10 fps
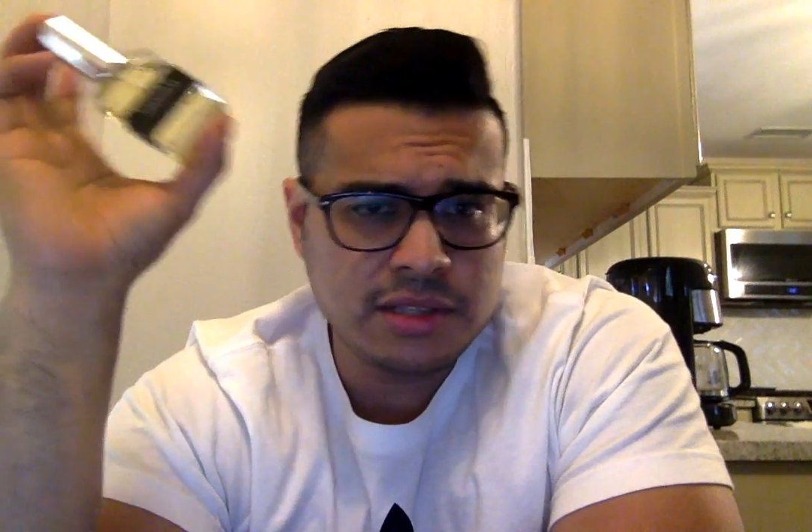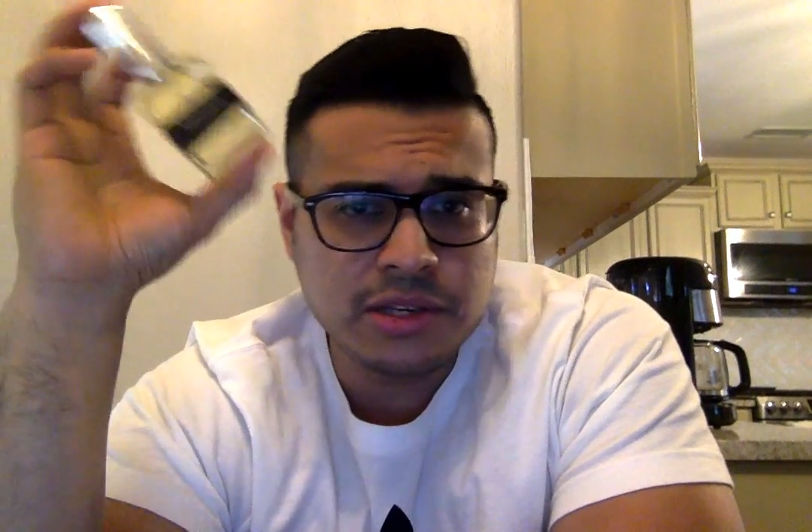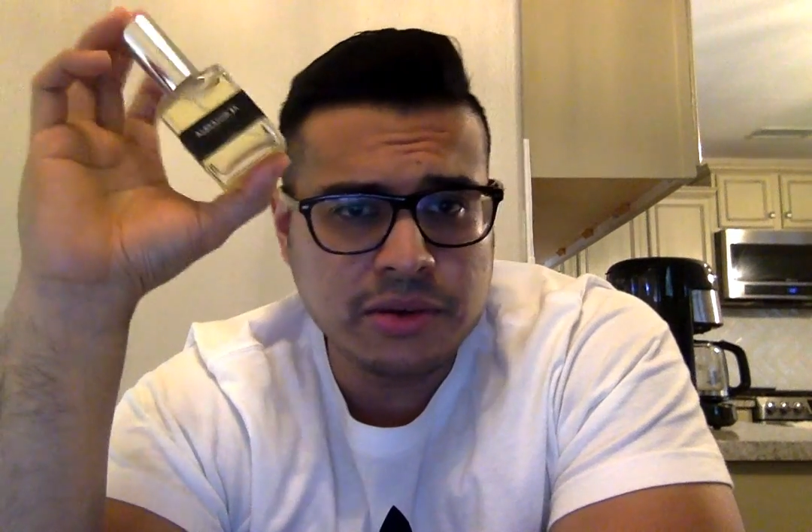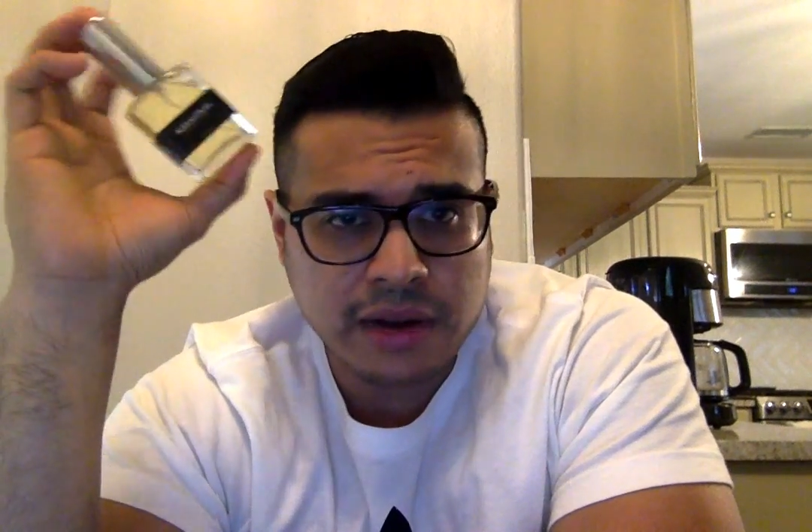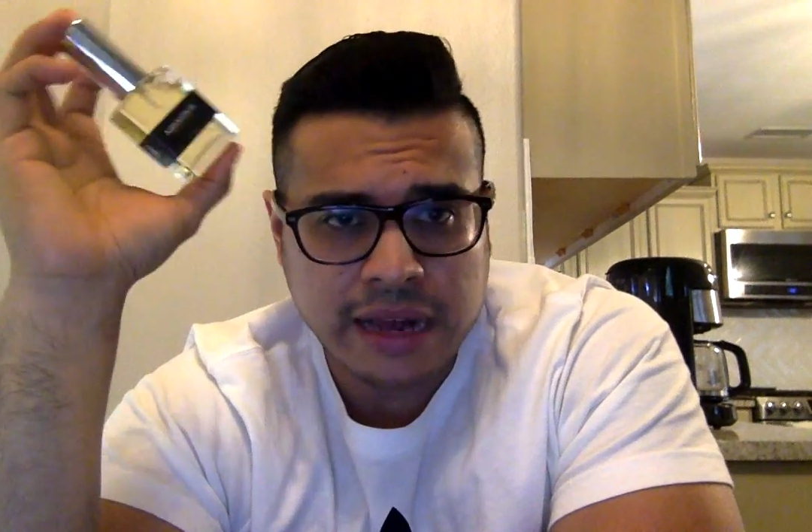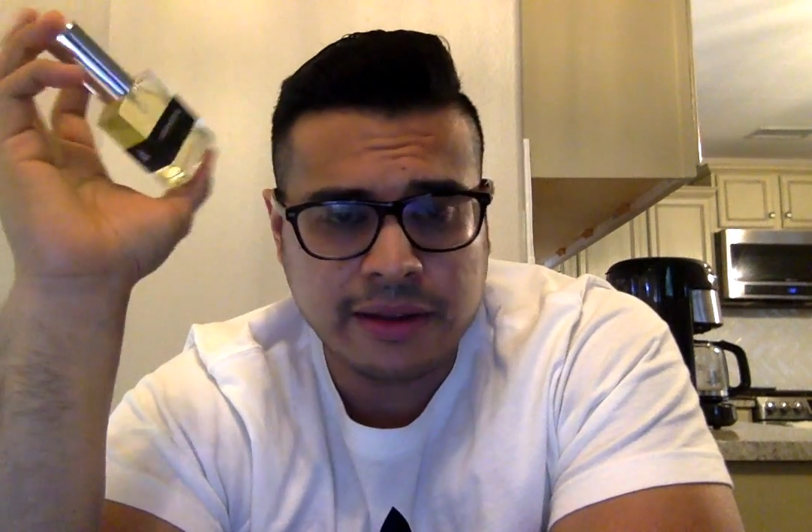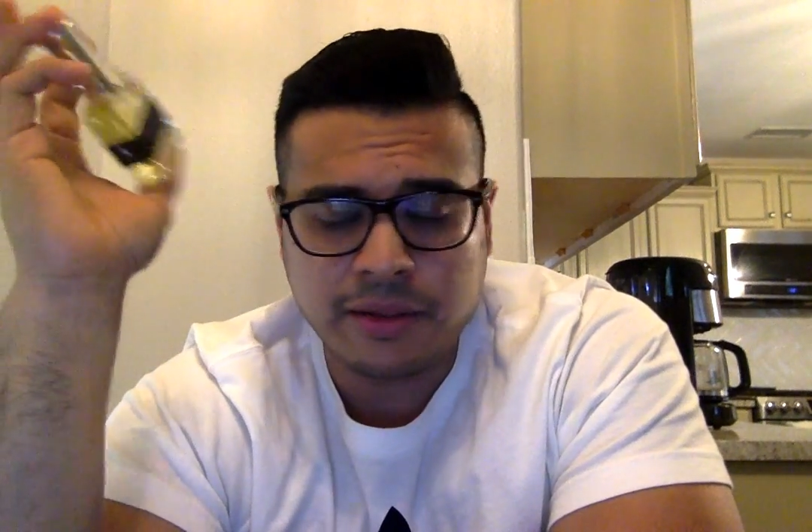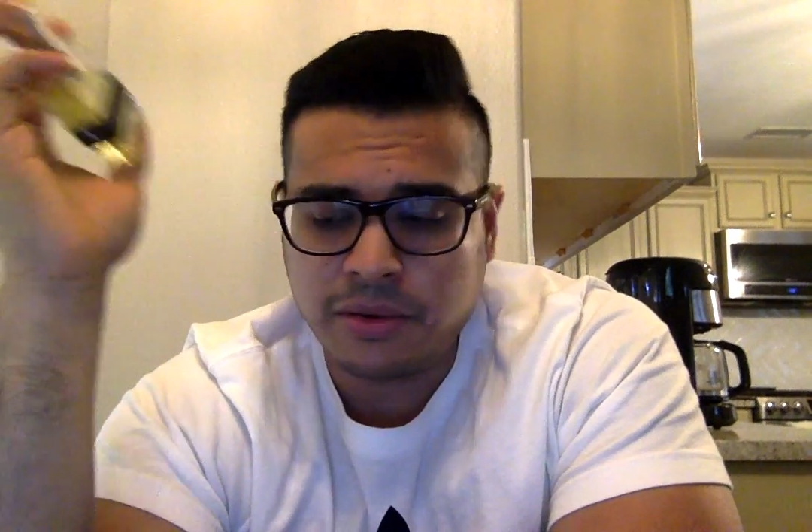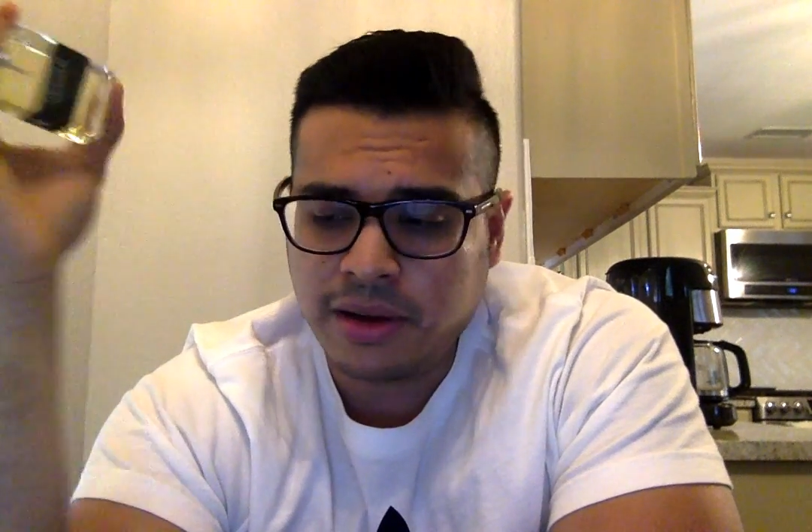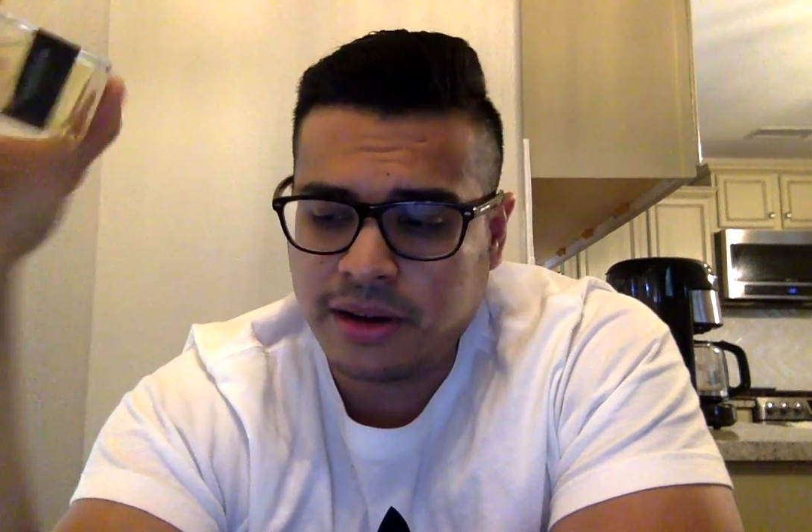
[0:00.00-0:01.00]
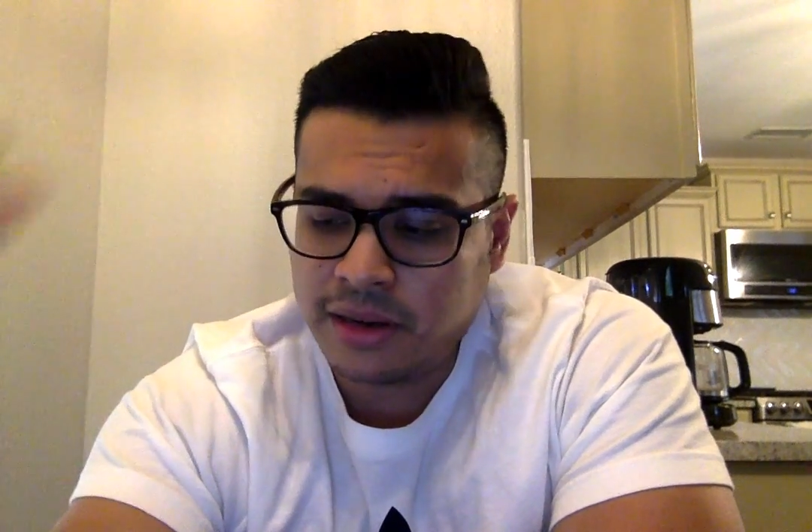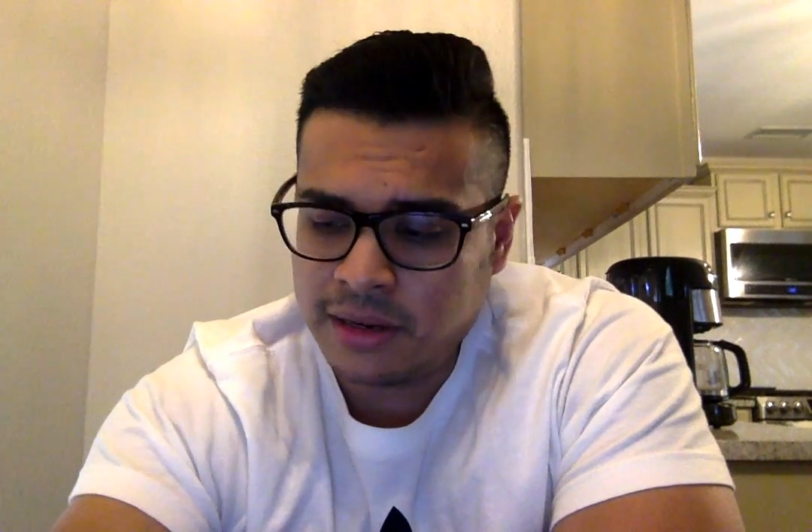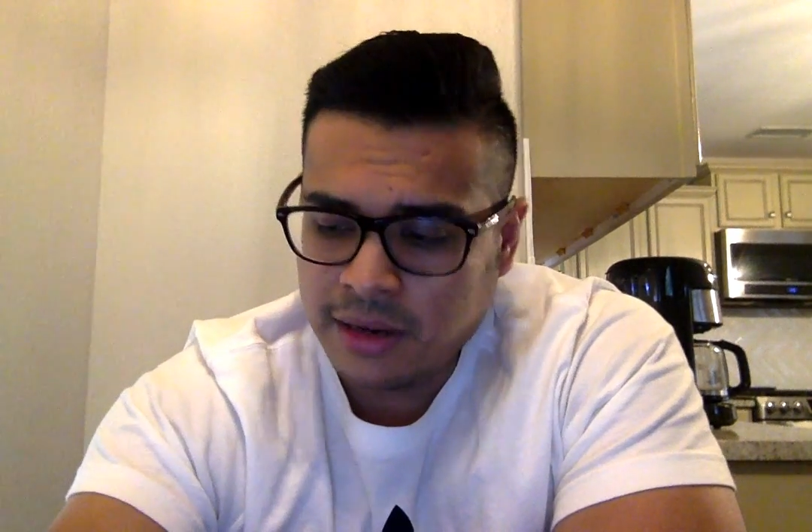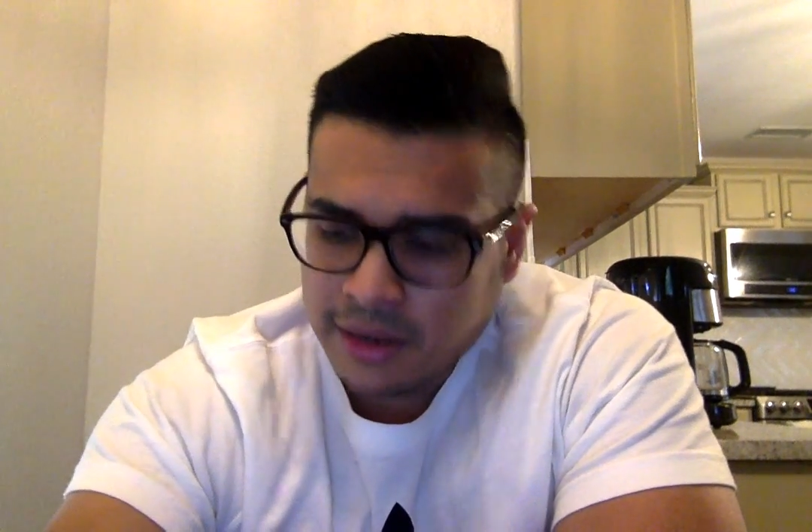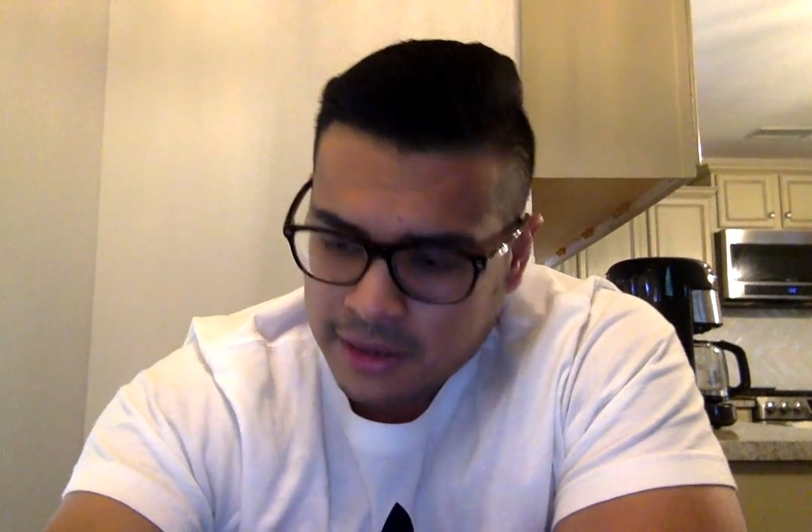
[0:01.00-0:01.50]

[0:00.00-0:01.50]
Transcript: two out of the water,